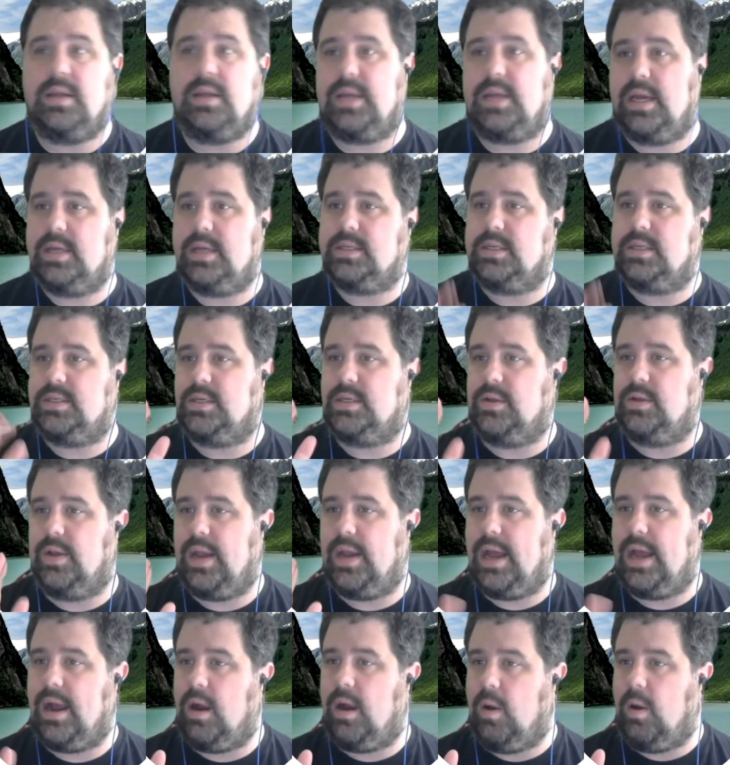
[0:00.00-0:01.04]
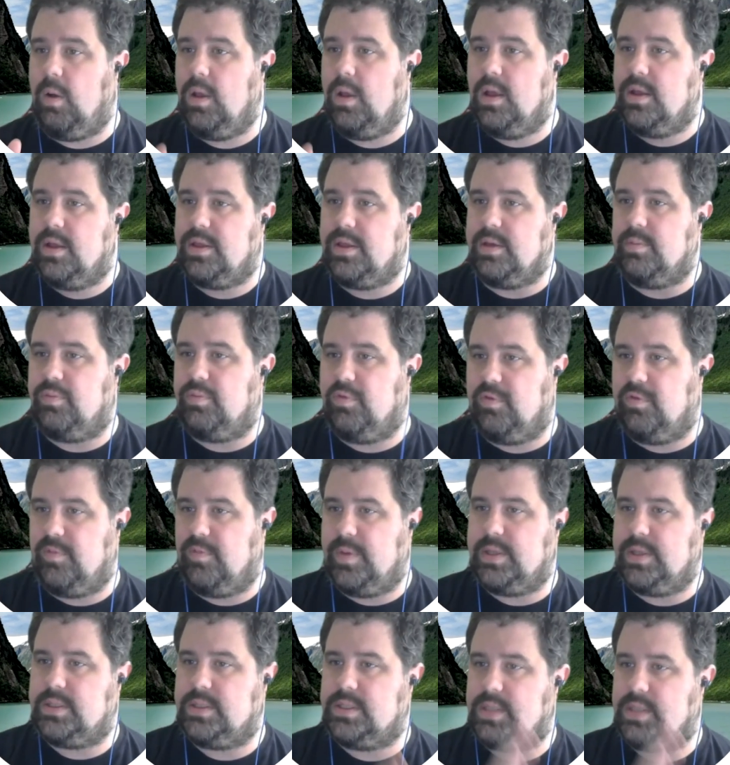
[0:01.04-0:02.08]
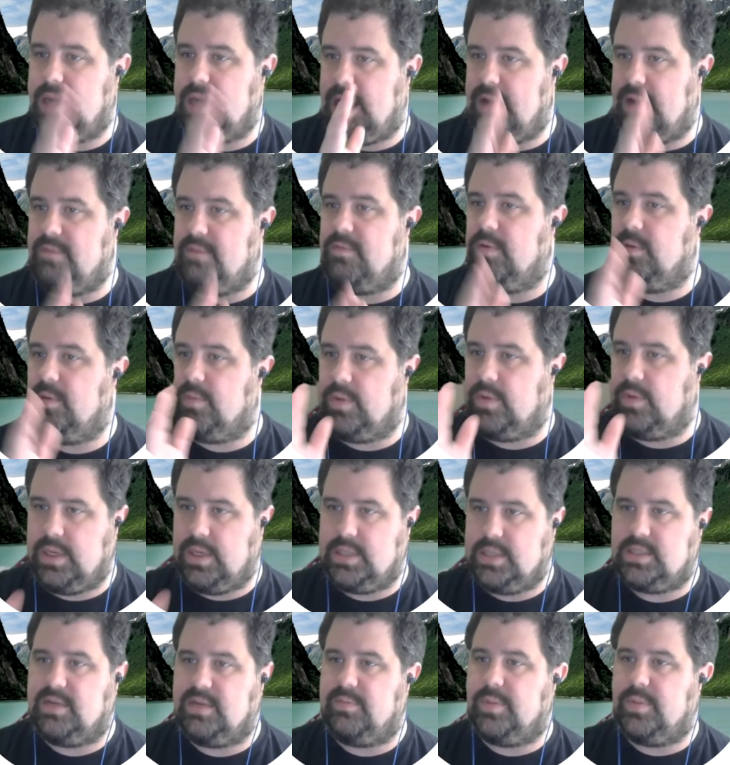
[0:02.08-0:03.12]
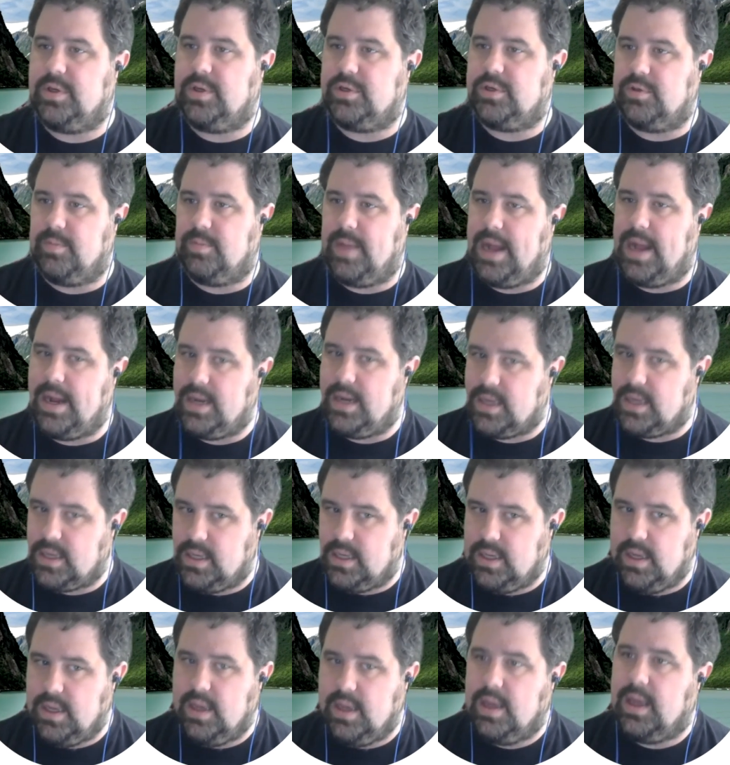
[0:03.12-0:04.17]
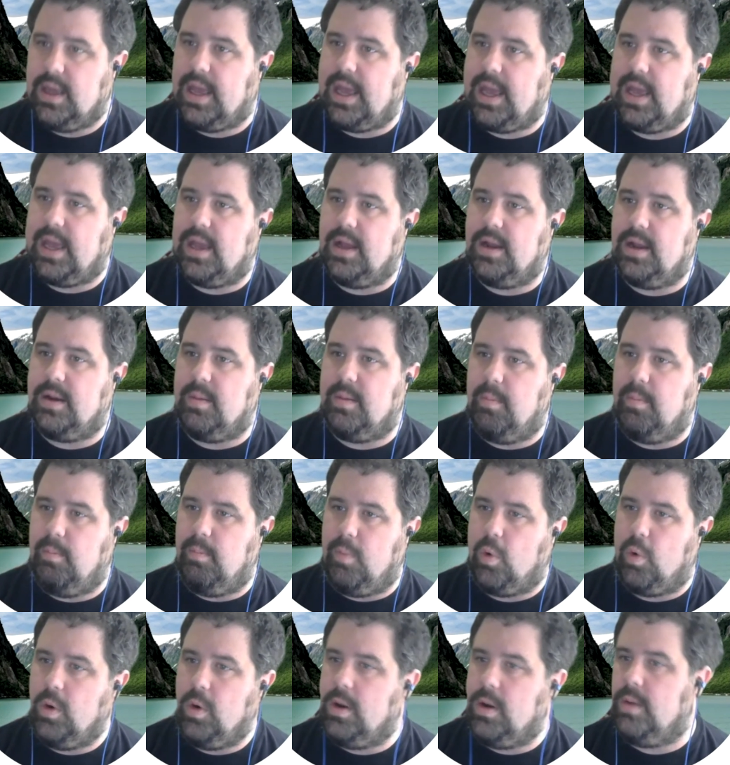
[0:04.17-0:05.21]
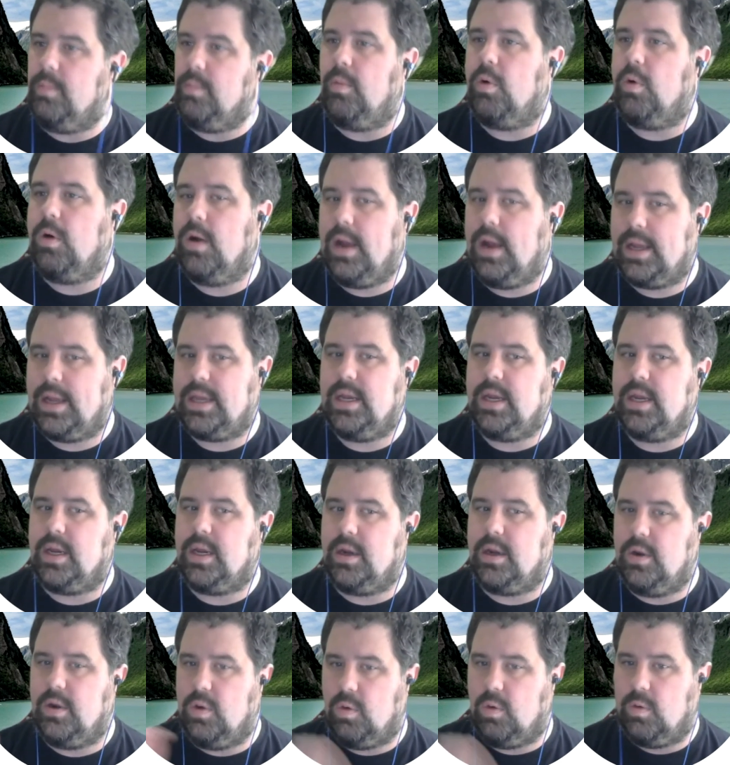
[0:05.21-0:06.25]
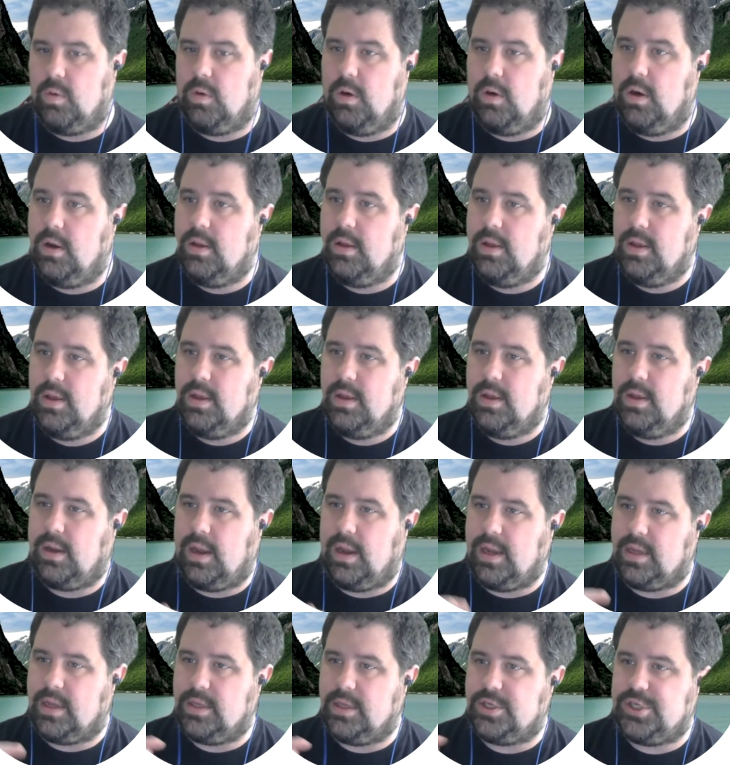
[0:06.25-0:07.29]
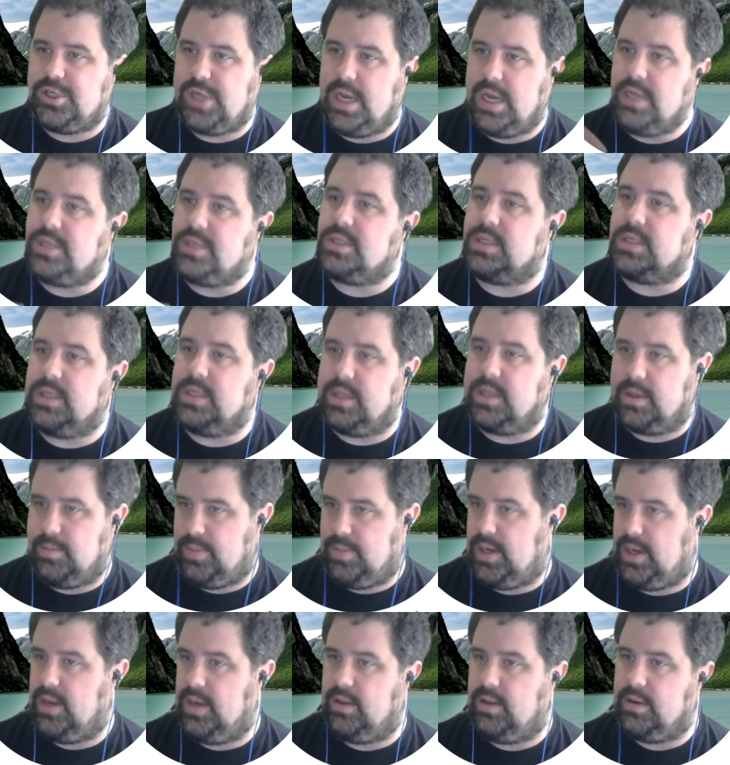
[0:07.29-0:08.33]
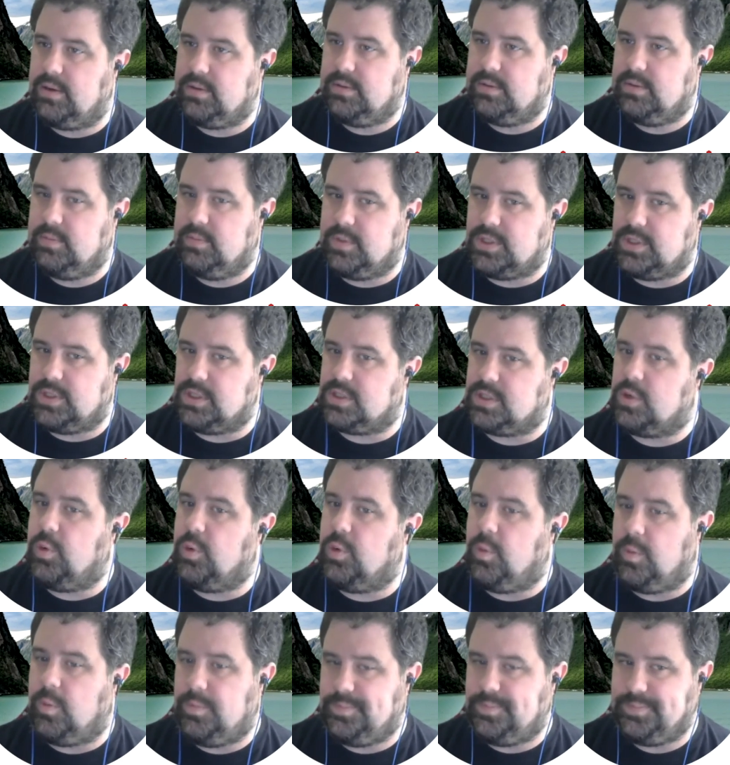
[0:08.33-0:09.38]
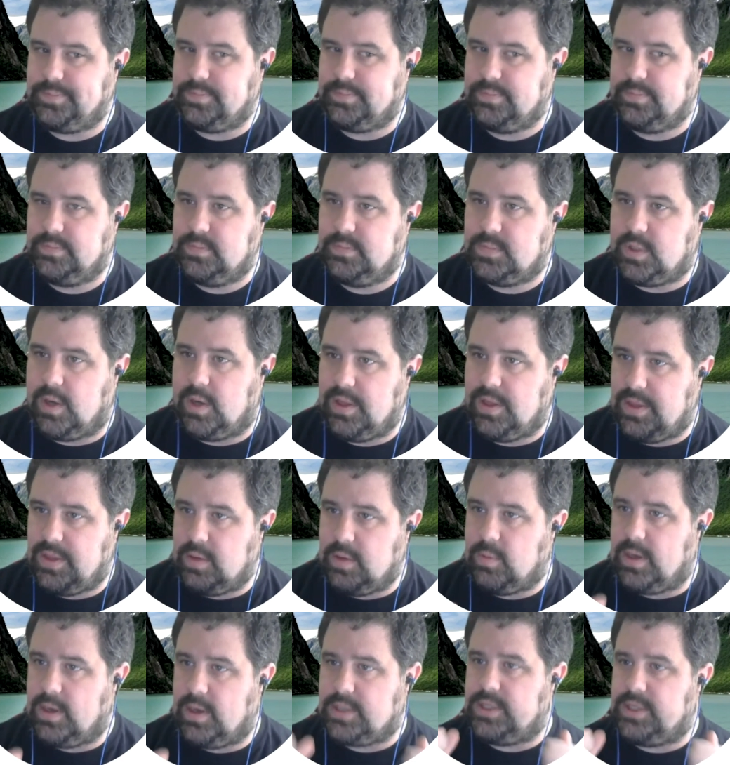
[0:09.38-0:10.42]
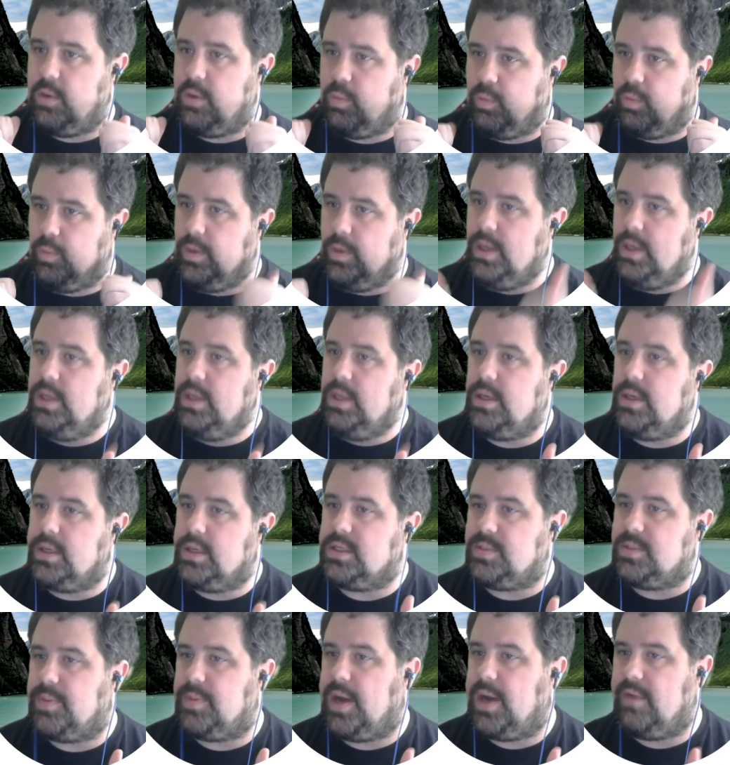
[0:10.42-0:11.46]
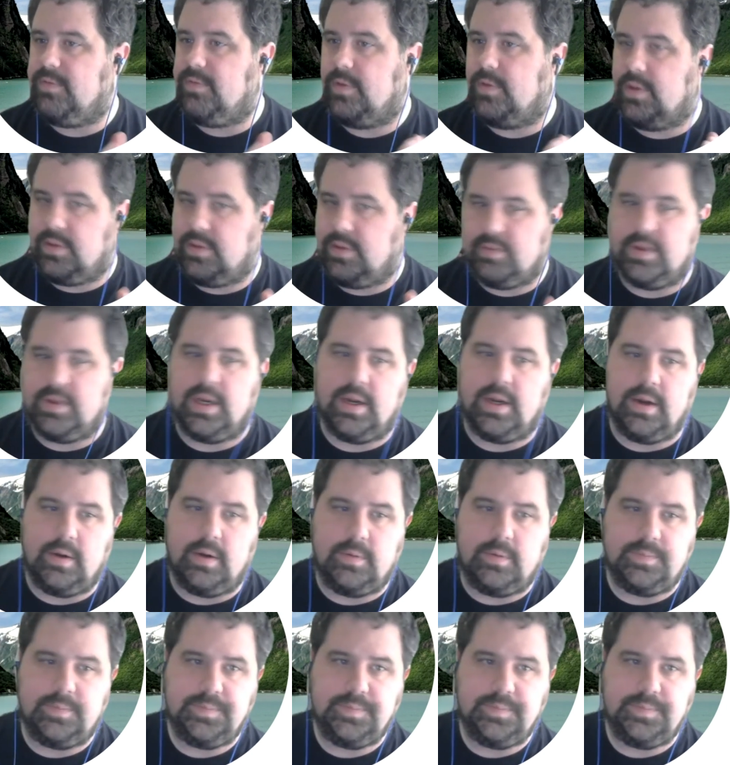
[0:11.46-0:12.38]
days until now, the improvements every release have been dramatic. And more I can ignore like changes in the compiler, which is cool. So I think we're actually in a really good spot for the 3.0.